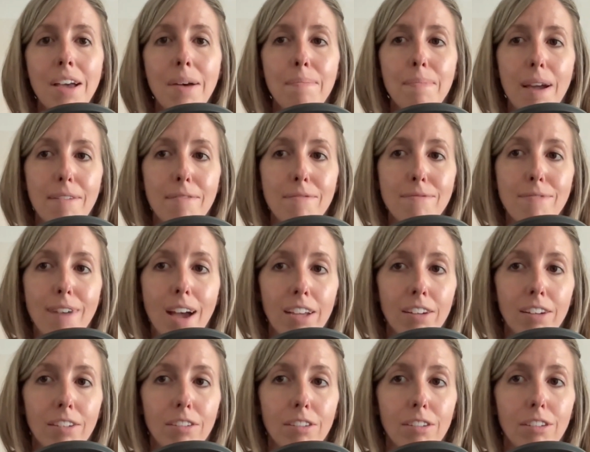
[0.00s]
My
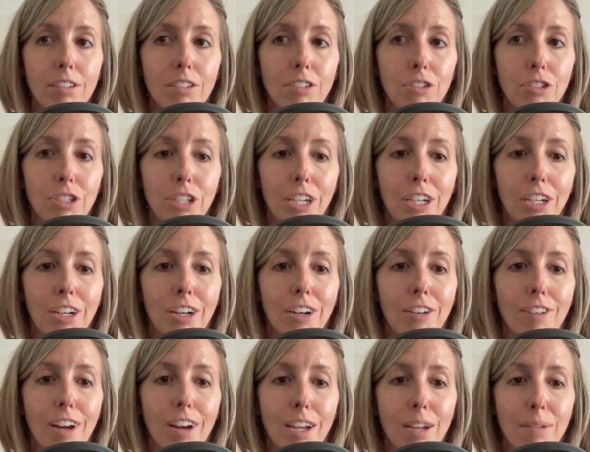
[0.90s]
final
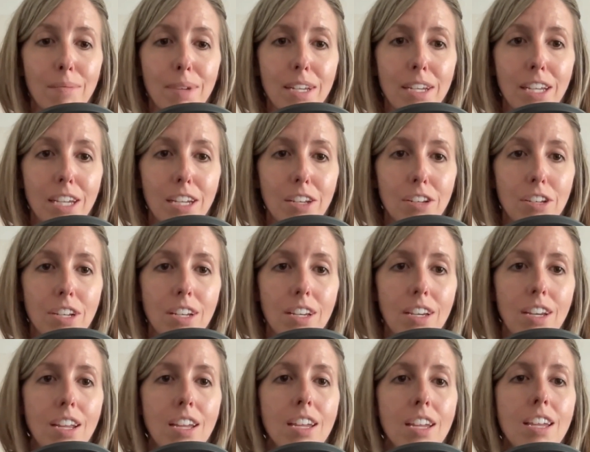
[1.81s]
chair
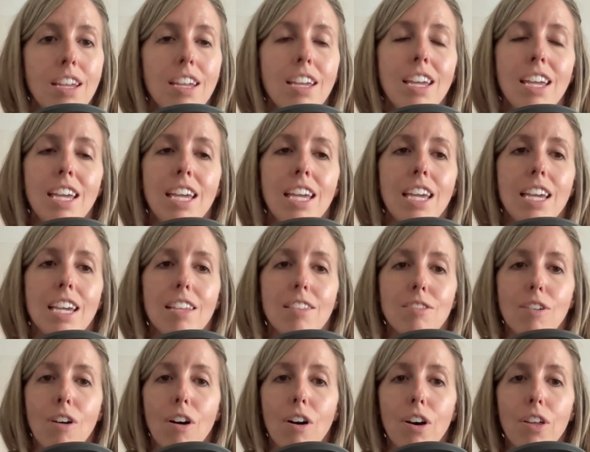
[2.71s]
recommendation
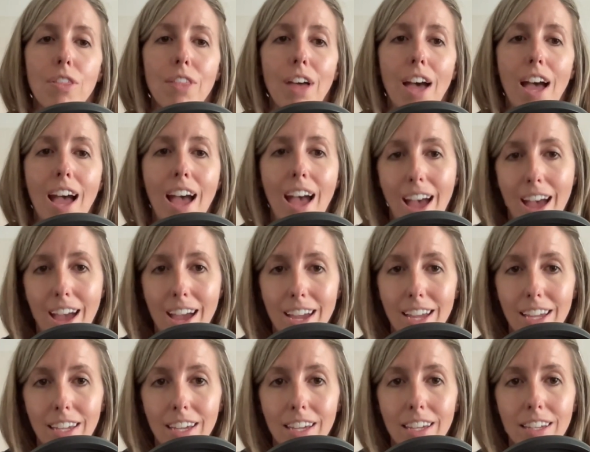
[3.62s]
is called the
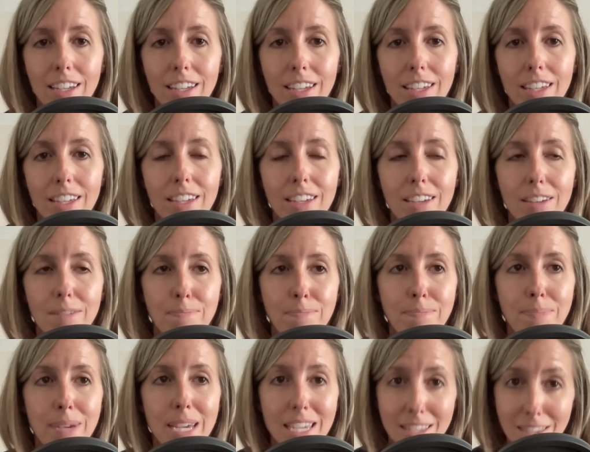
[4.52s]
Hag
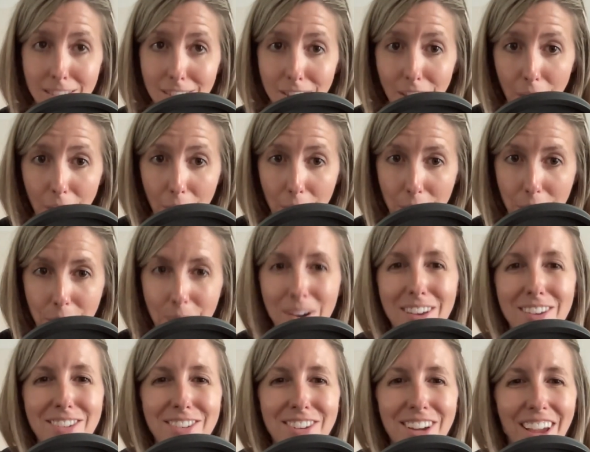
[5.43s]
Capisco
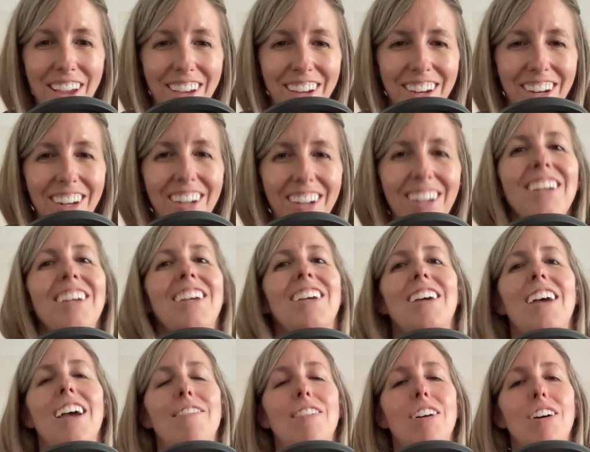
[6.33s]
chair.
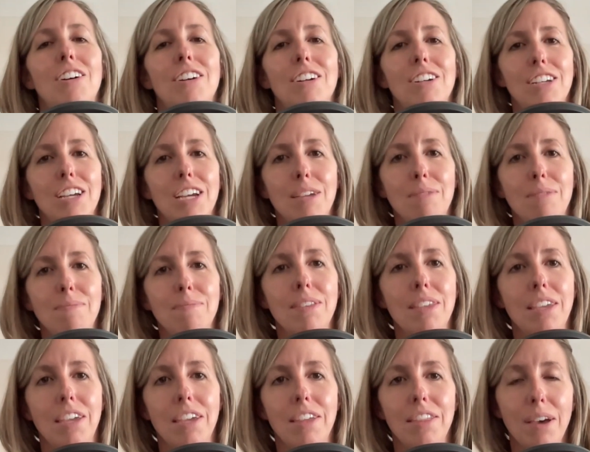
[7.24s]
I have a hard time
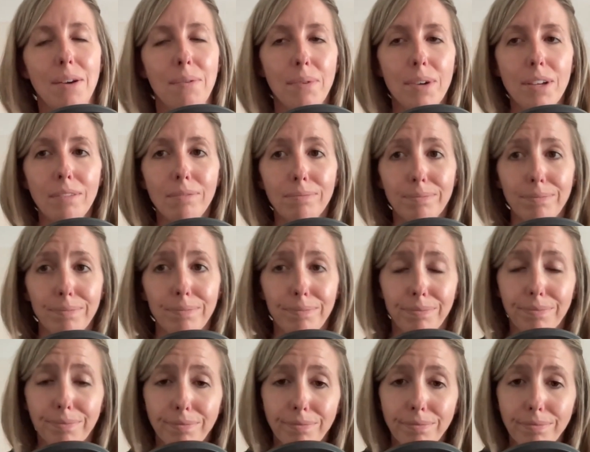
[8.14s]
saying that one.
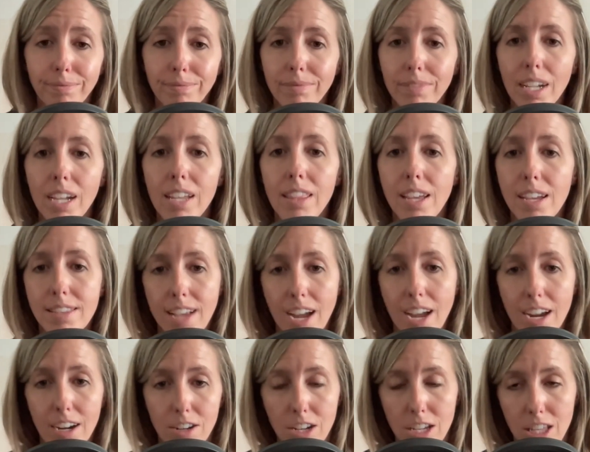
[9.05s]
And that's
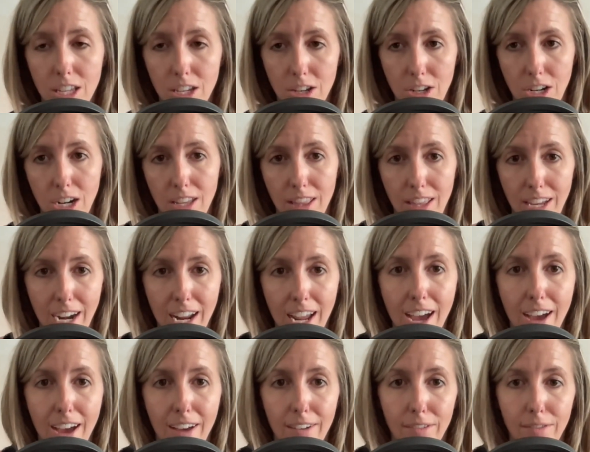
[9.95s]
actually the chair that I
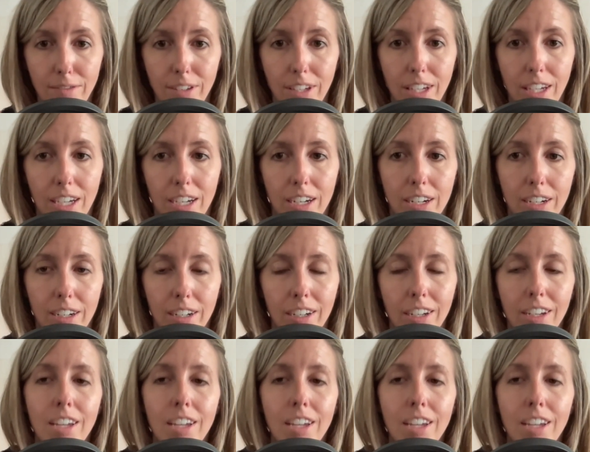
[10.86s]
have here